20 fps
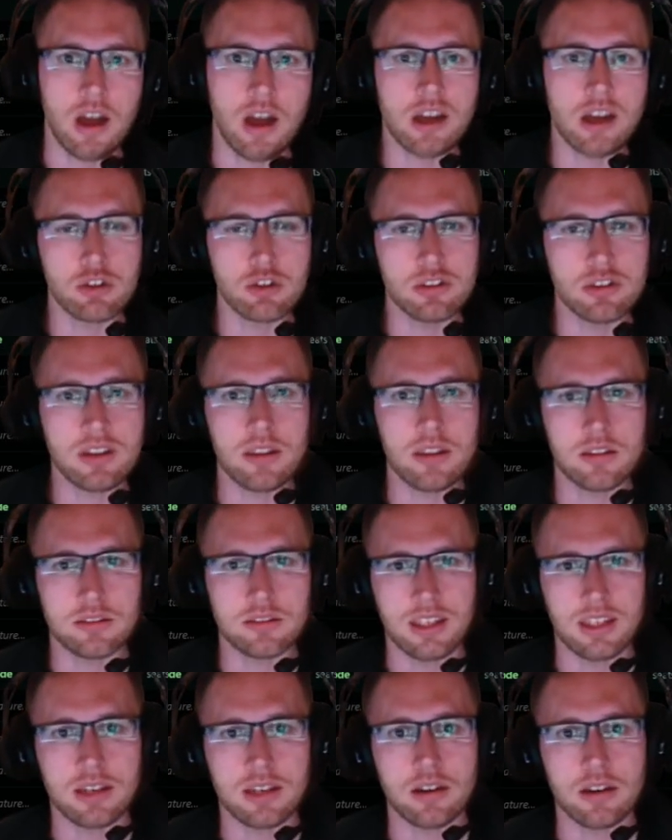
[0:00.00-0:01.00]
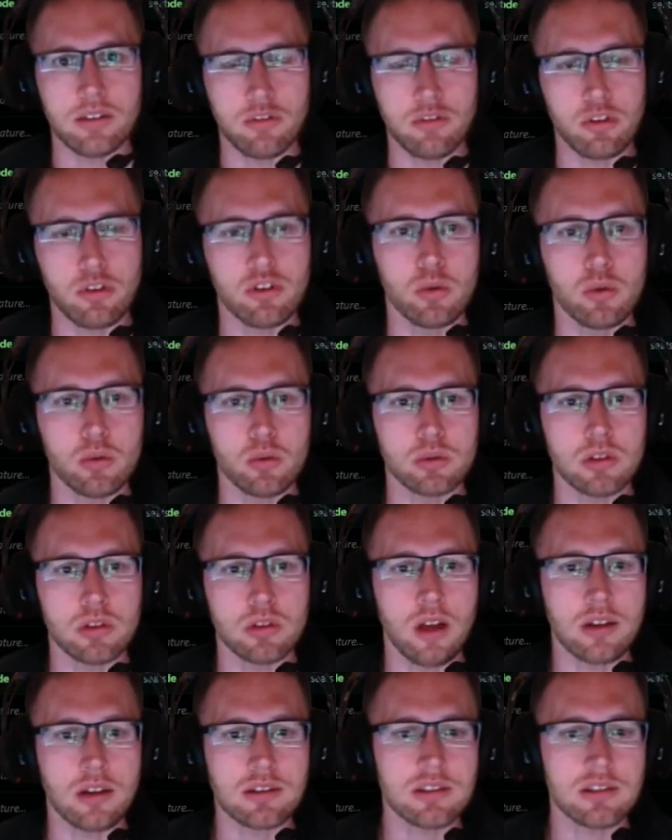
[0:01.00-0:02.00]
I could get the data for a
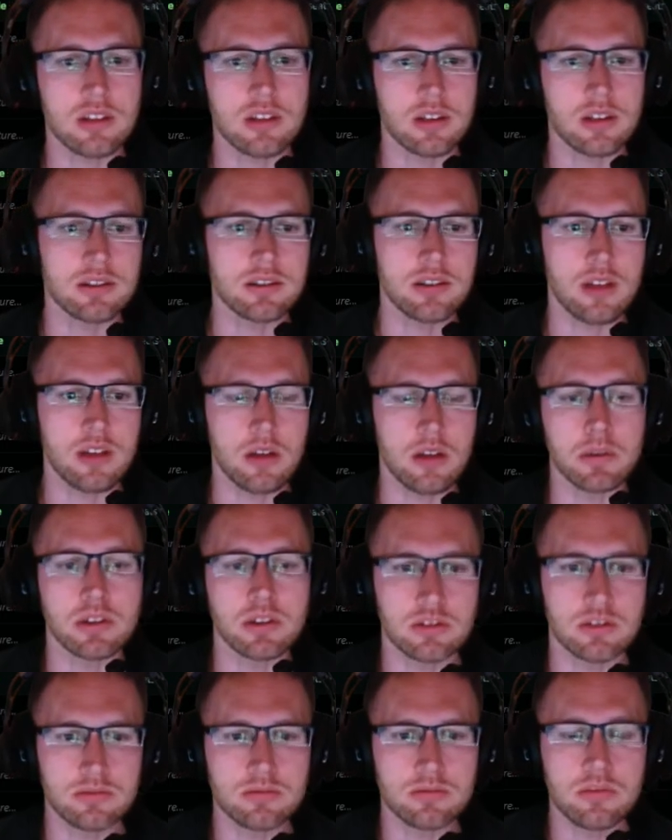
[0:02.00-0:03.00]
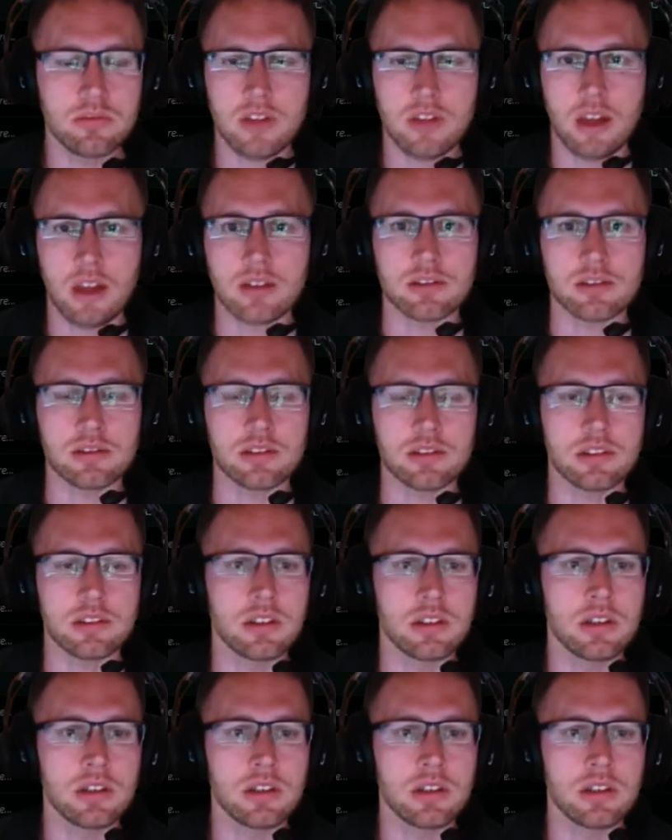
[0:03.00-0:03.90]
HOTAS and the image, certainly.